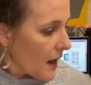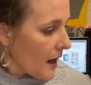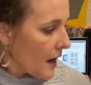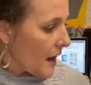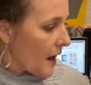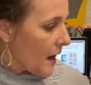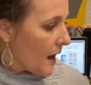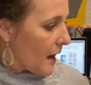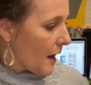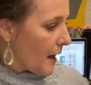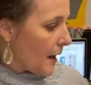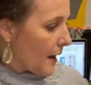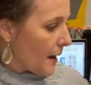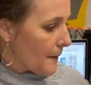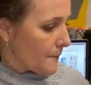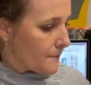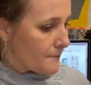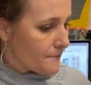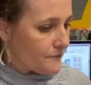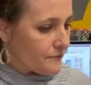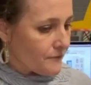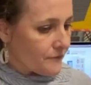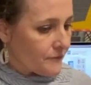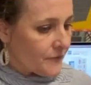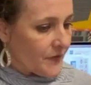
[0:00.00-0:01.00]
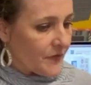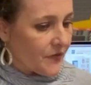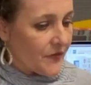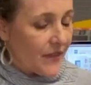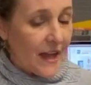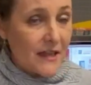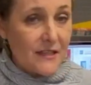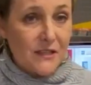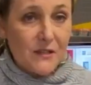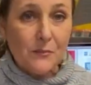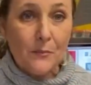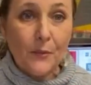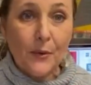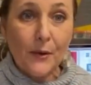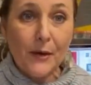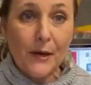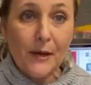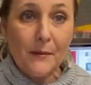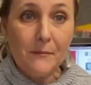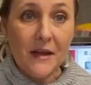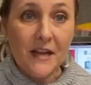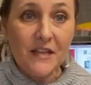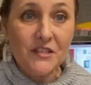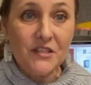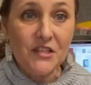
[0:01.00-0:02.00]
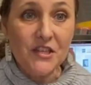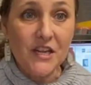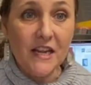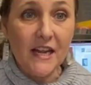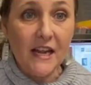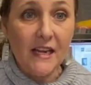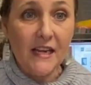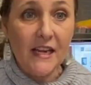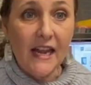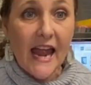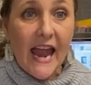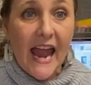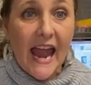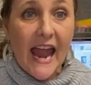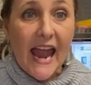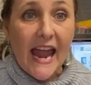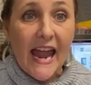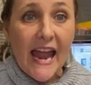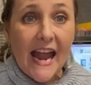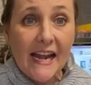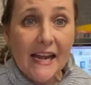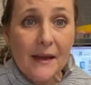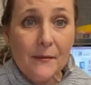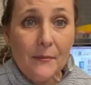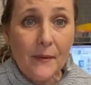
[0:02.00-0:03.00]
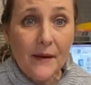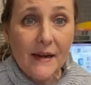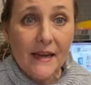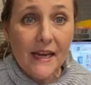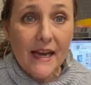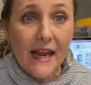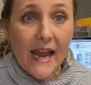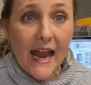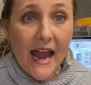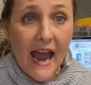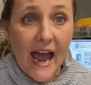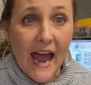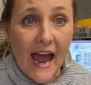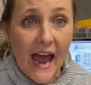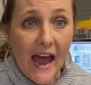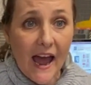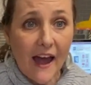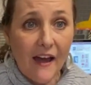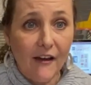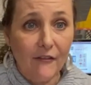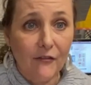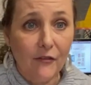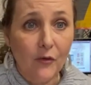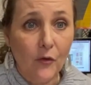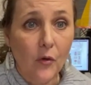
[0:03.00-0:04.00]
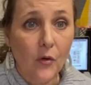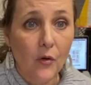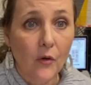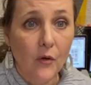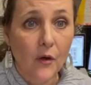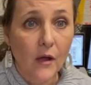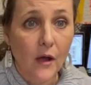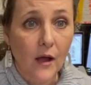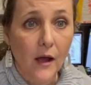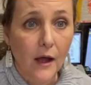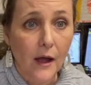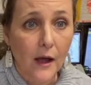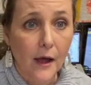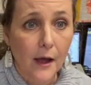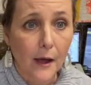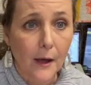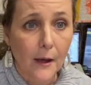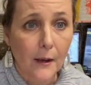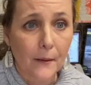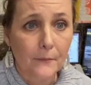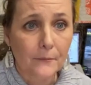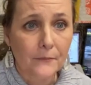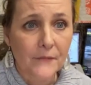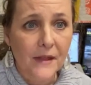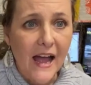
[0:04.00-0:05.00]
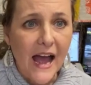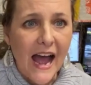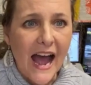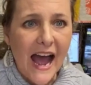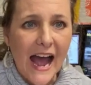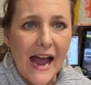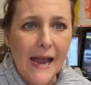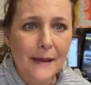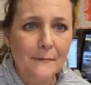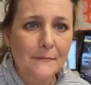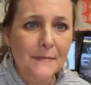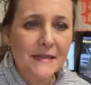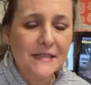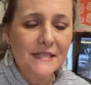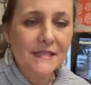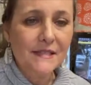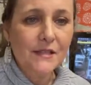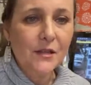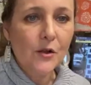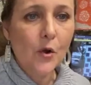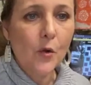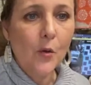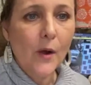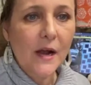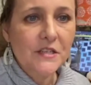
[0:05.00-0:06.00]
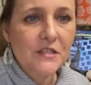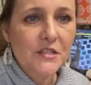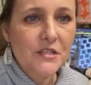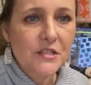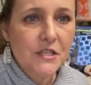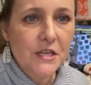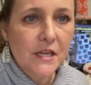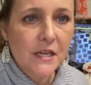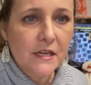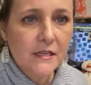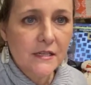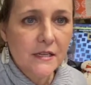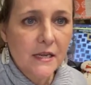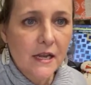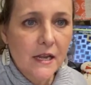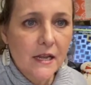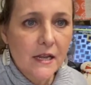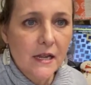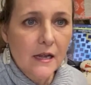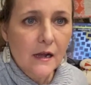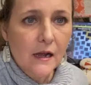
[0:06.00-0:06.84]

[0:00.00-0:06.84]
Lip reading: That's pretty much it. Anybody have, I missed the question.